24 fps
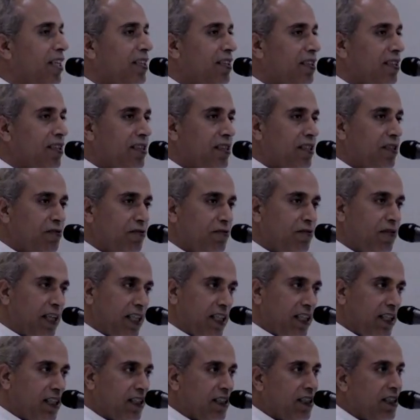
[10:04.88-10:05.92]
in the
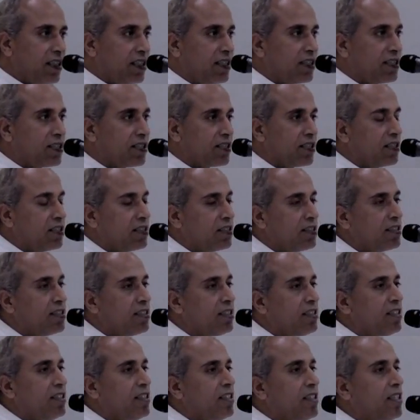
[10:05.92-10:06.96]
Vedic tradition
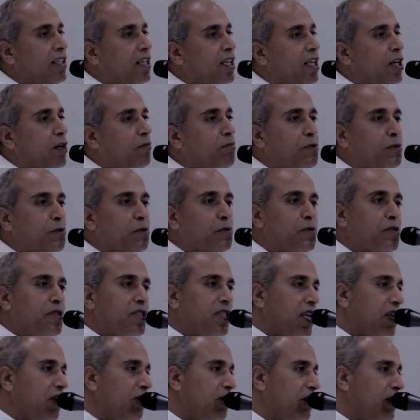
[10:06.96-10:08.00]
up to
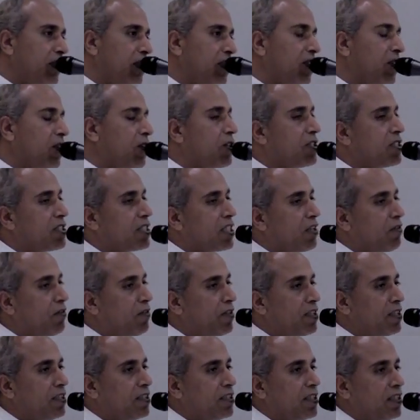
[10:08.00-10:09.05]
7 or
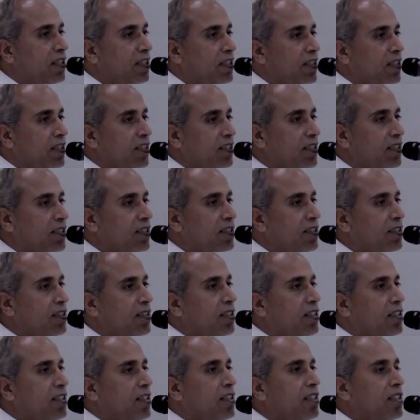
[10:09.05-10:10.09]
7:30,
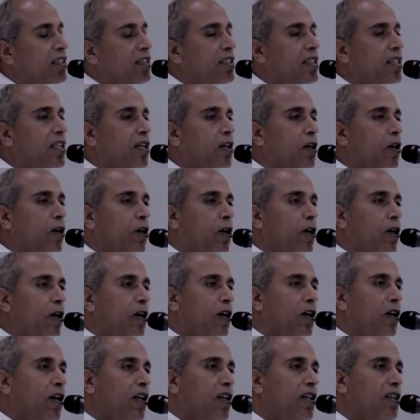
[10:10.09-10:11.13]
they
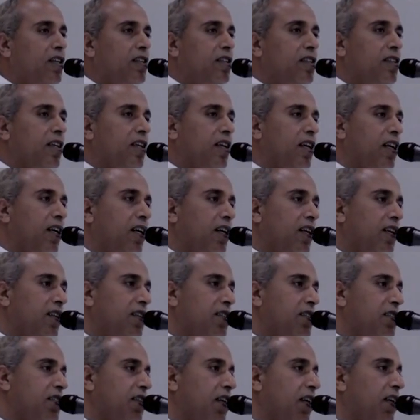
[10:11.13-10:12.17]
all are
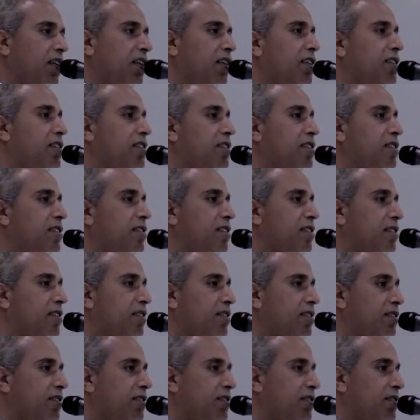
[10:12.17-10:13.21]
in silence.
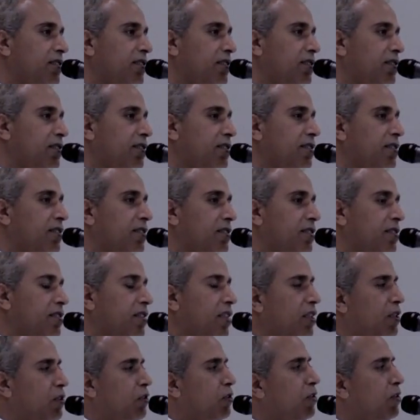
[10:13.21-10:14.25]

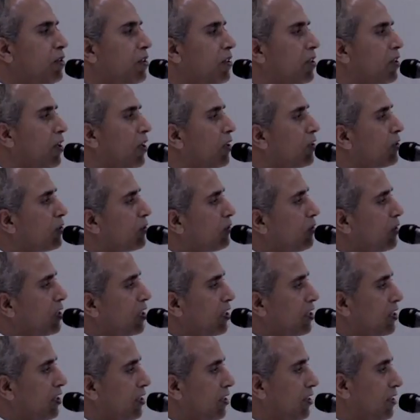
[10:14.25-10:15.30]
They don't talk to
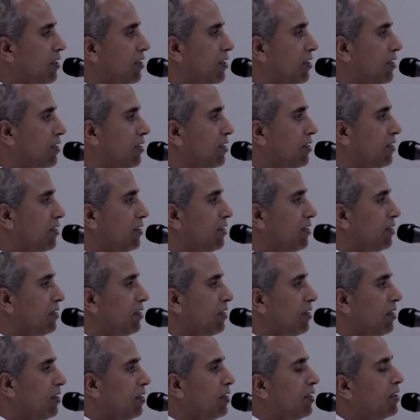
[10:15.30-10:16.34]
each other.
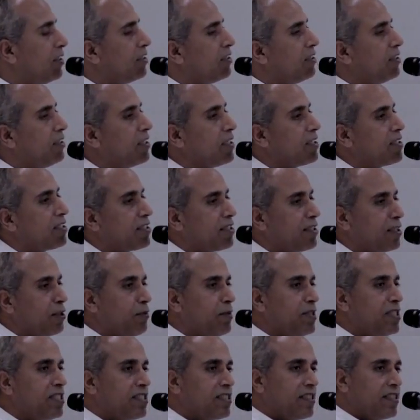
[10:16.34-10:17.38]
Just
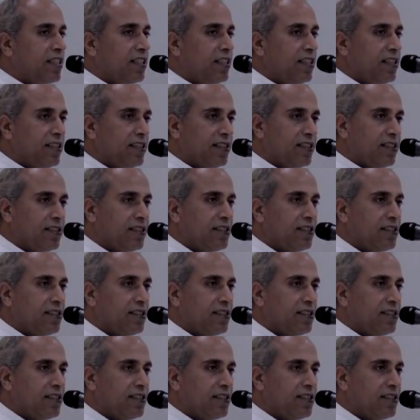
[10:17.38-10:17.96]
namaste,